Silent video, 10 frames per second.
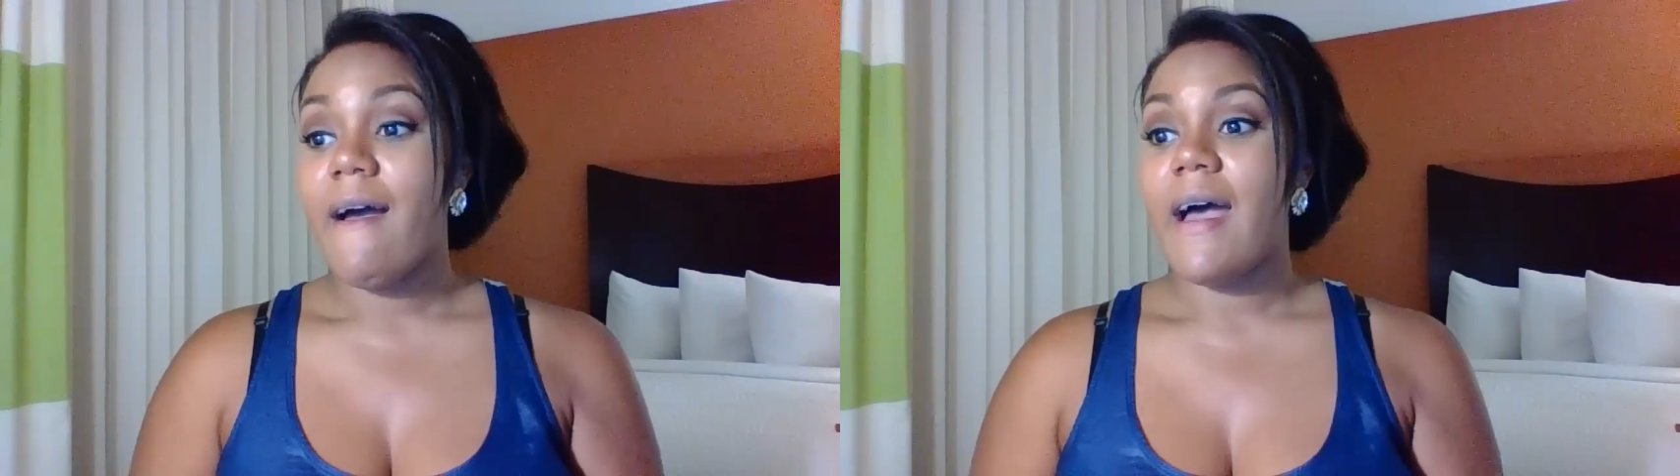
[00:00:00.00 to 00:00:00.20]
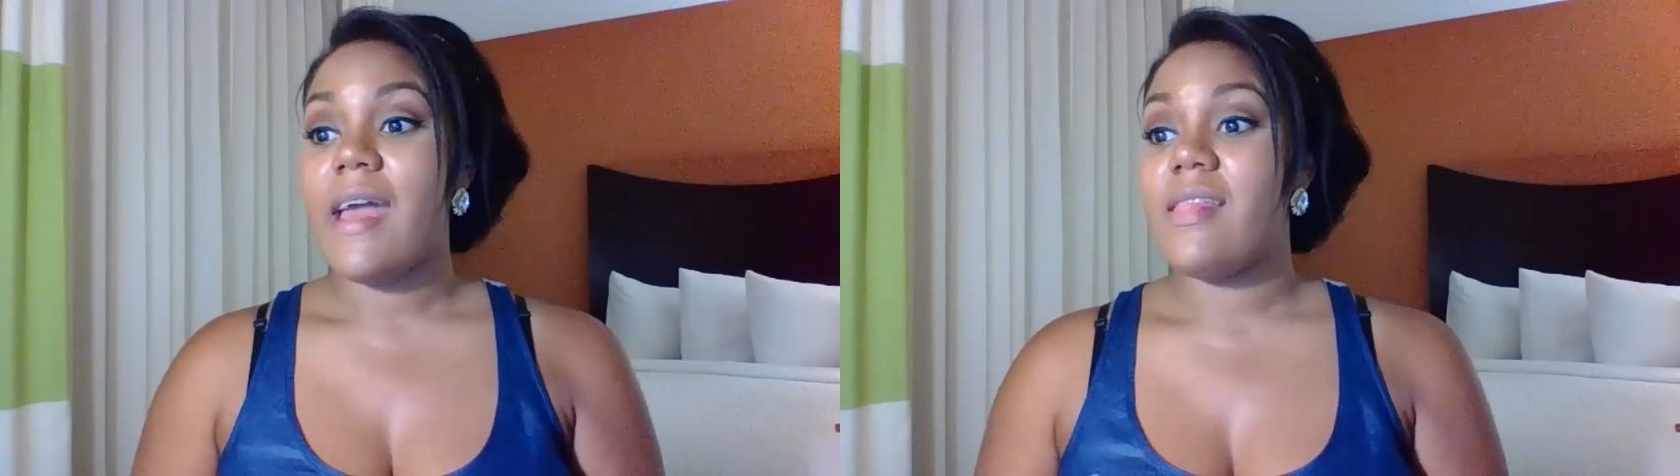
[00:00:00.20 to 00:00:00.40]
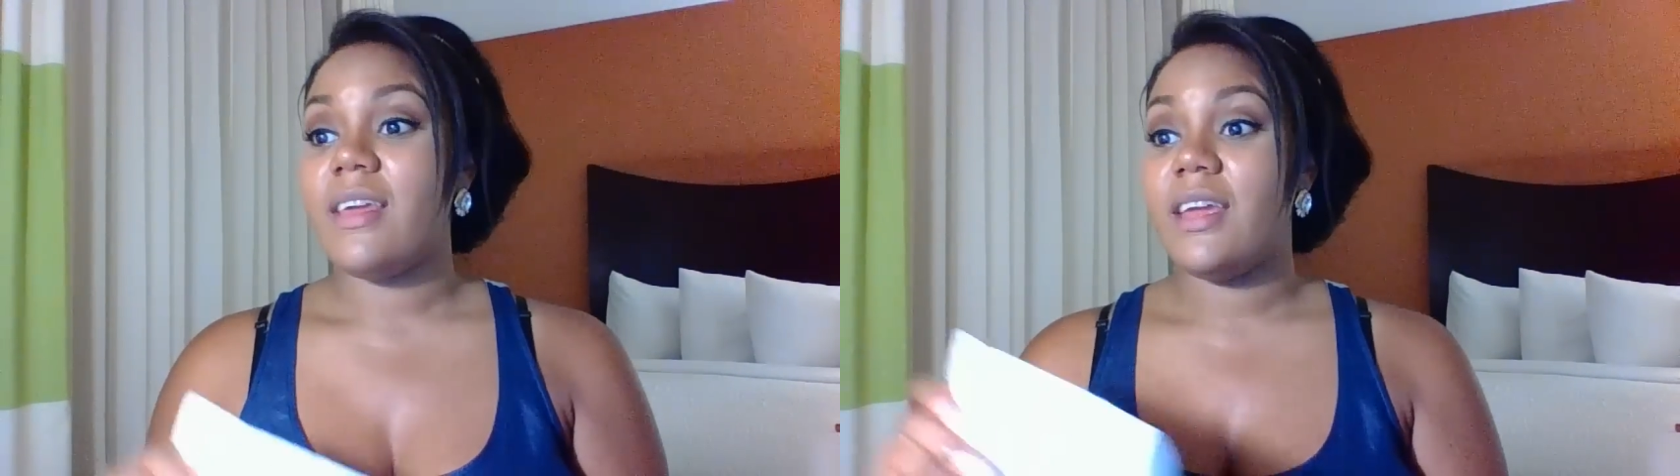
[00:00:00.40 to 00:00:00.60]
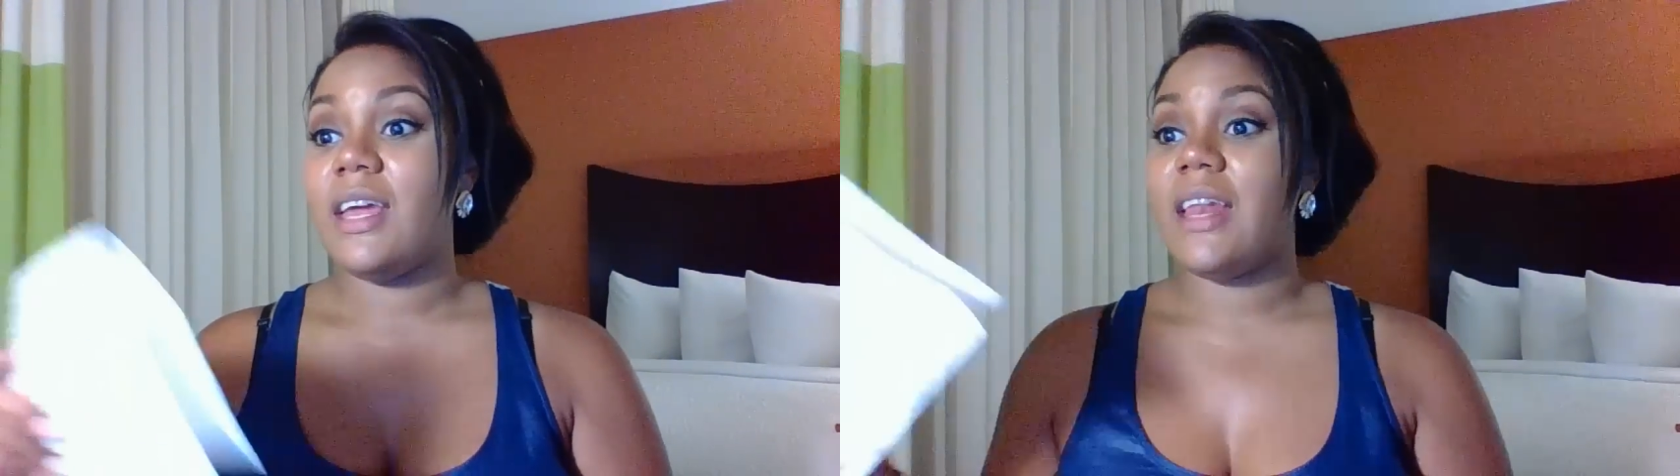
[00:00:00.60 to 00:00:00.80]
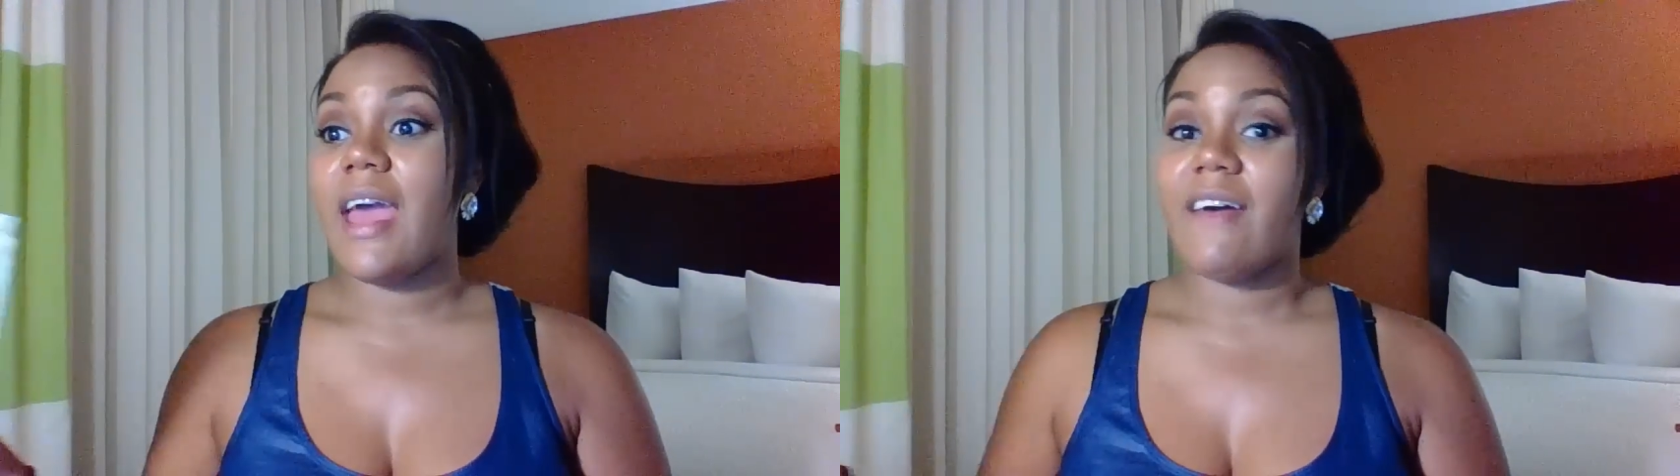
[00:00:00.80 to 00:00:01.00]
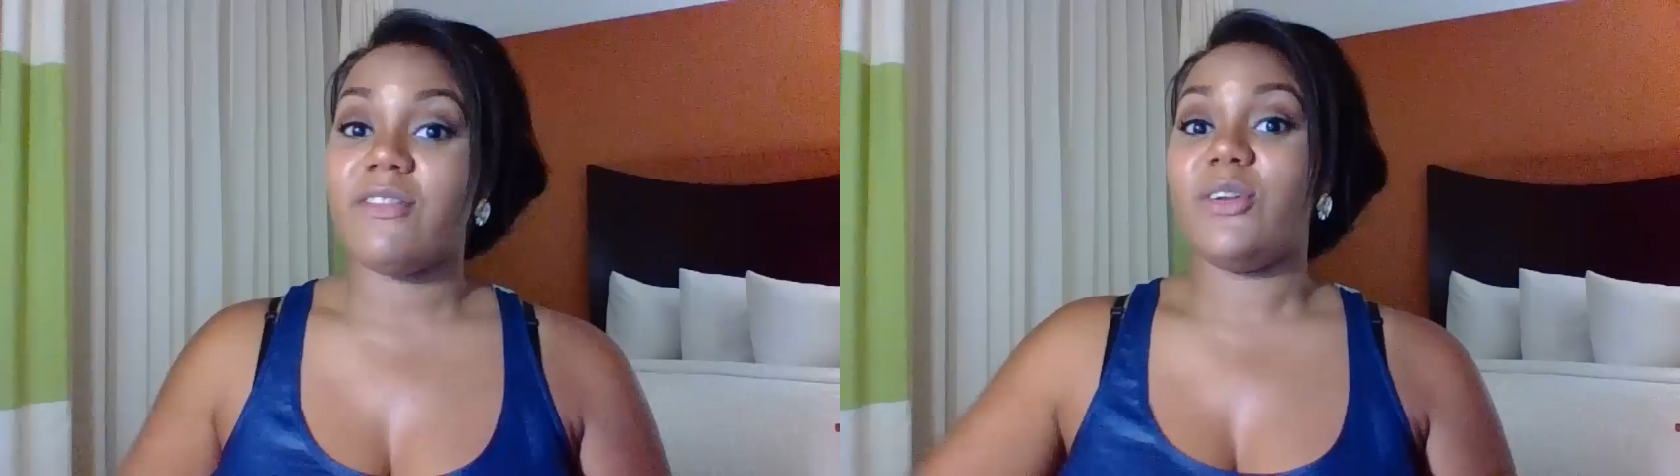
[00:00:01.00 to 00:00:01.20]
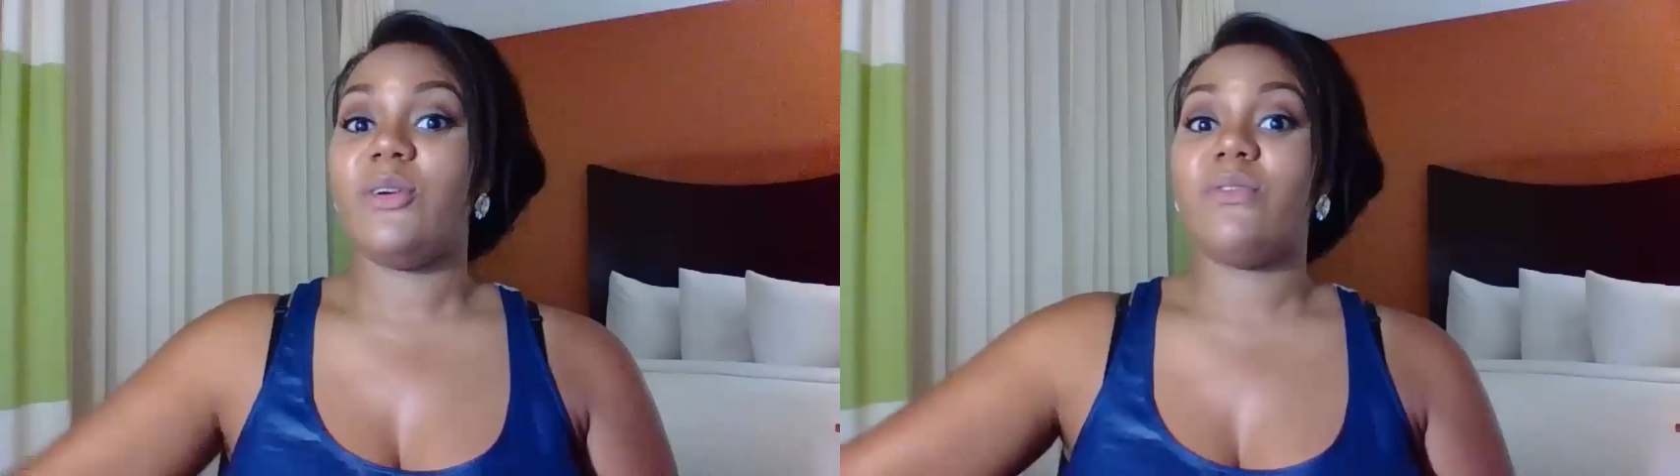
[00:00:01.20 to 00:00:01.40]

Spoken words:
And then after you